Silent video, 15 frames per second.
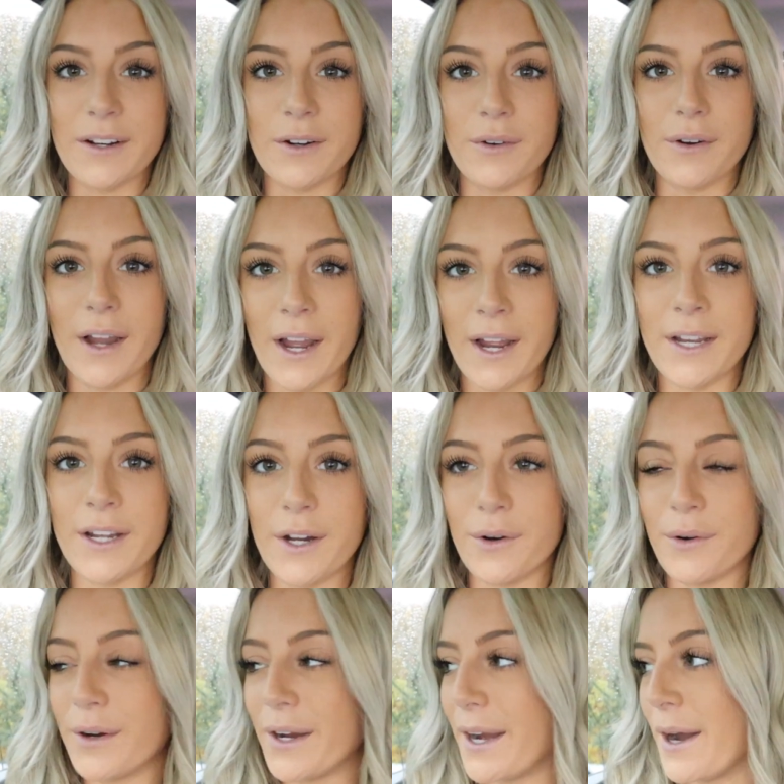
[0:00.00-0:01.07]
in
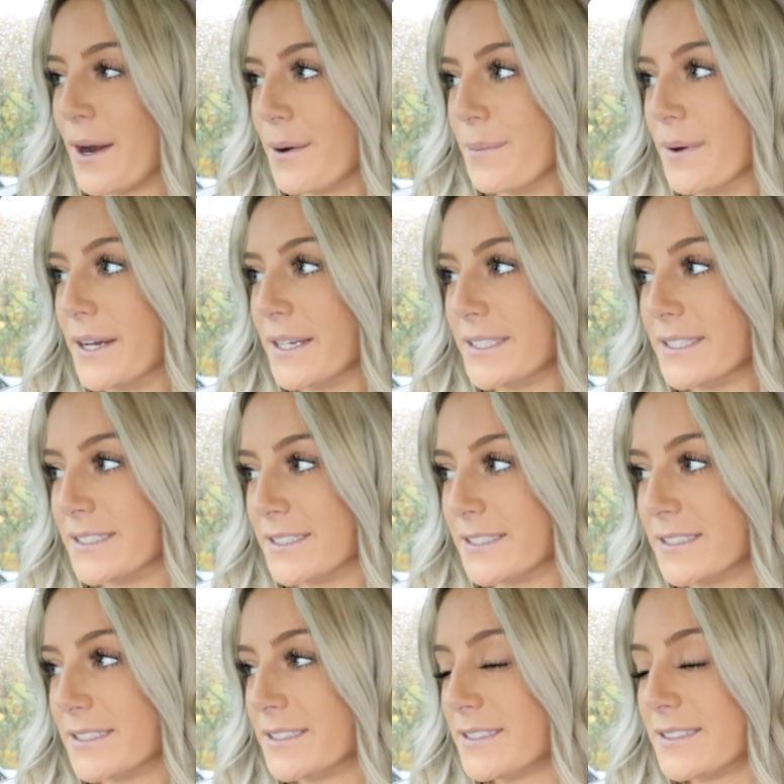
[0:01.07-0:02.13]
Ohio.
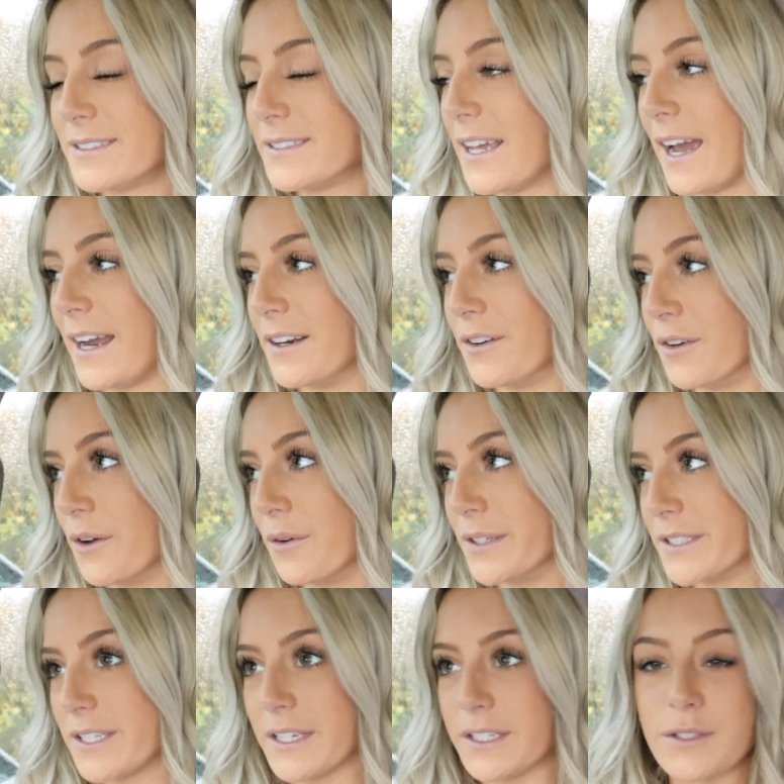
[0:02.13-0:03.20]
I don't know,
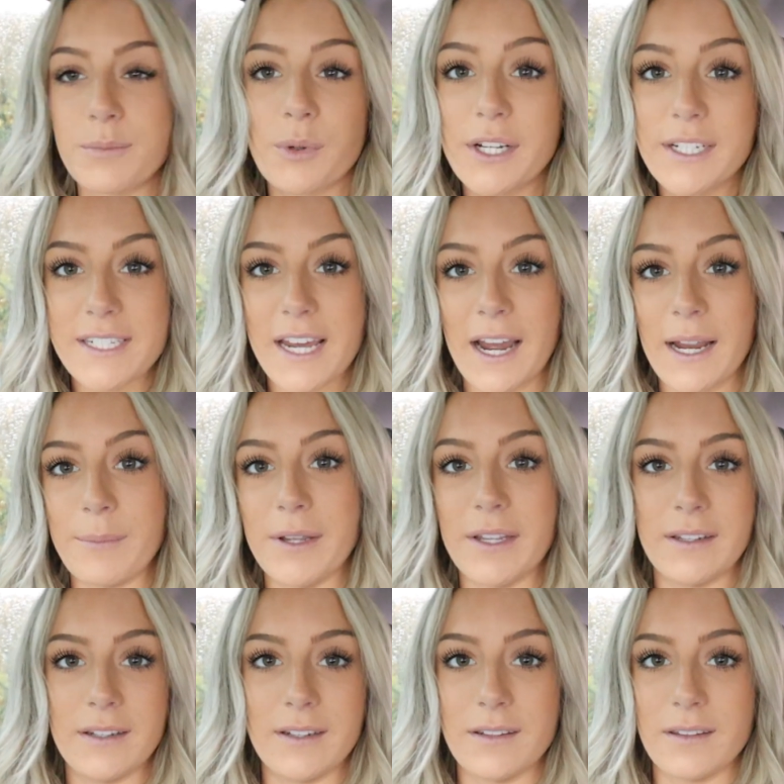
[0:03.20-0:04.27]
it's like springtime
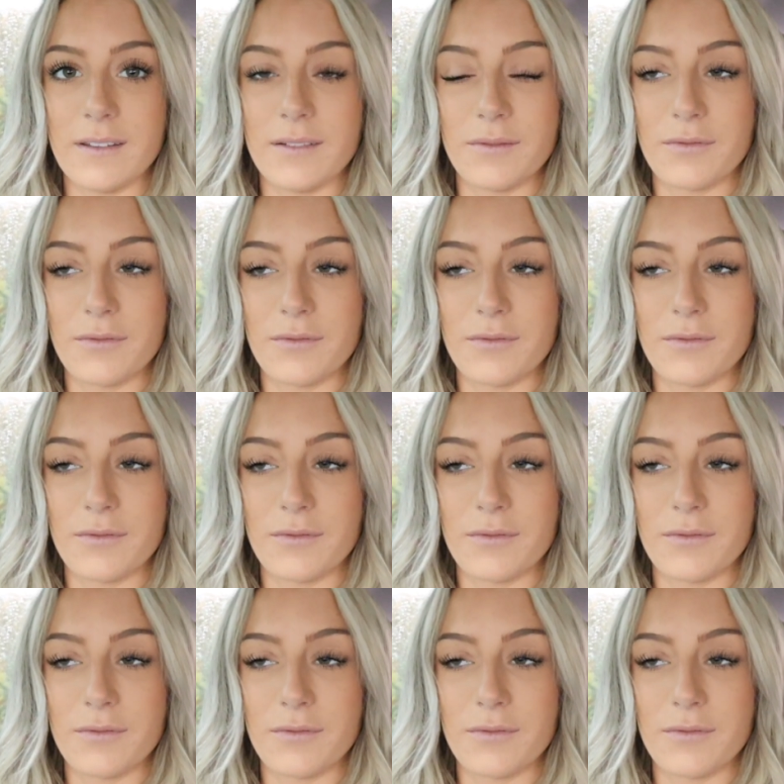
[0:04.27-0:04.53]
in